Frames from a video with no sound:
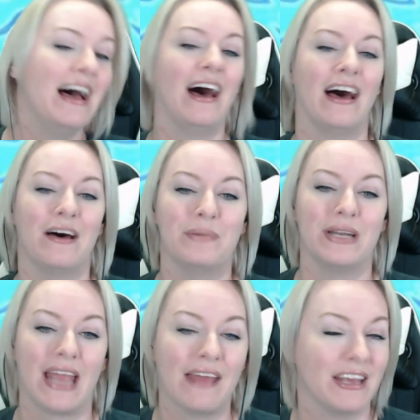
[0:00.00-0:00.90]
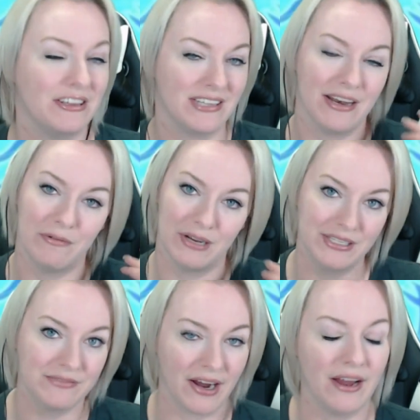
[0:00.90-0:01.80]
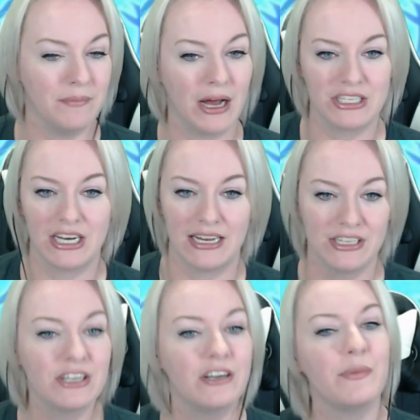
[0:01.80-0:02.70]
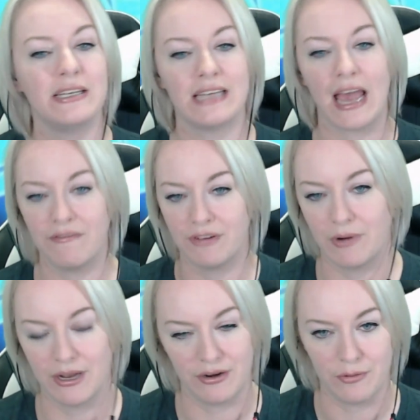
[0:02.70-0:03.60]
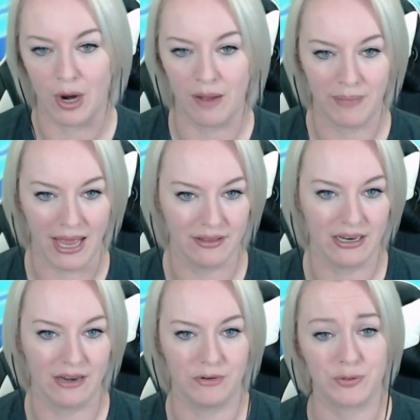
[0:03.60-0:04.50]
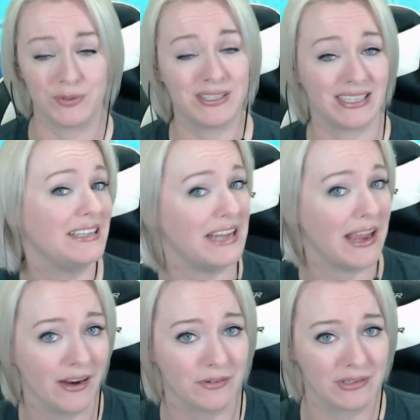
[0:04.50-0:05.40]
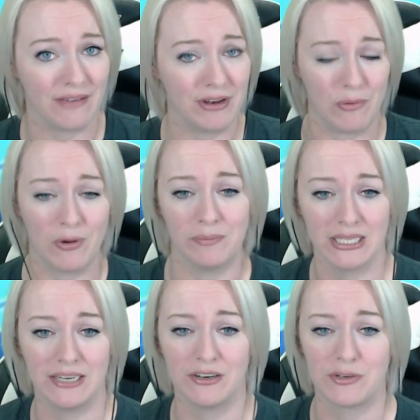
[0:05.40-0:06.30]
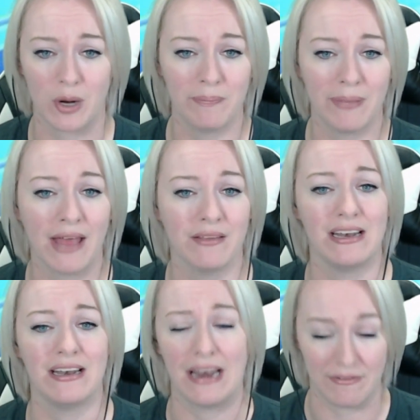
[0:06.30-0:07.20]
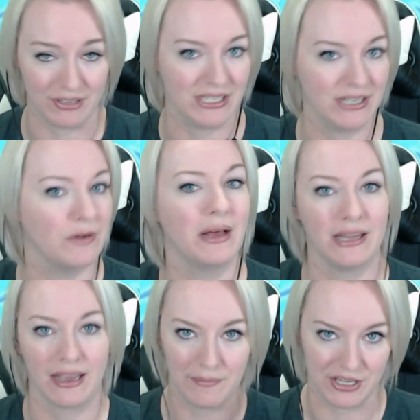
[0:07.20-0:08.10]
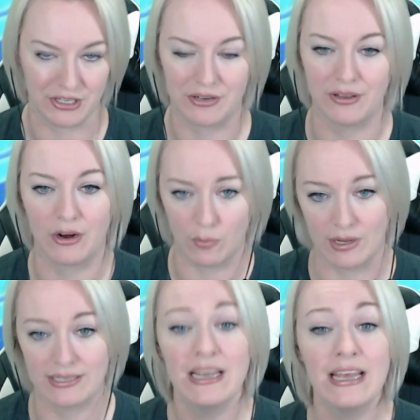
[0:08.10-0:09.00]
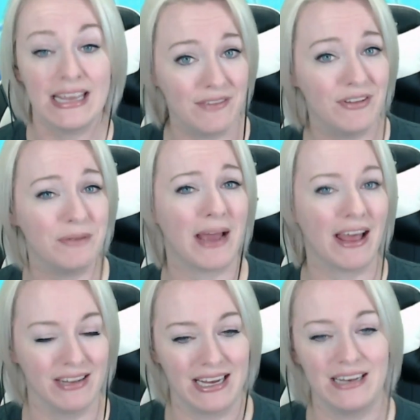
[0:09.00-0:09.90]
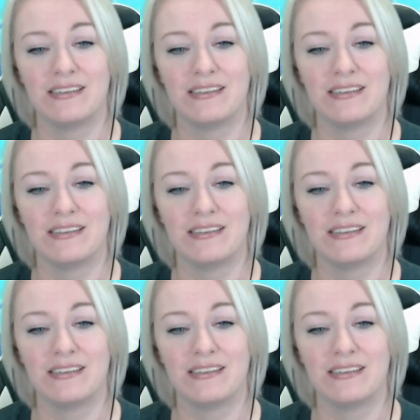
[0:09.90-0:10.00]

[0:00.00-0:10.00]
Uh, but again, like you said, it was a very homogenized tournament. Everyone who brought Paladin, which was 68 out of 71 players, brought Paladin, and every single one, like I mentioned uh. earlier, was even Paladin.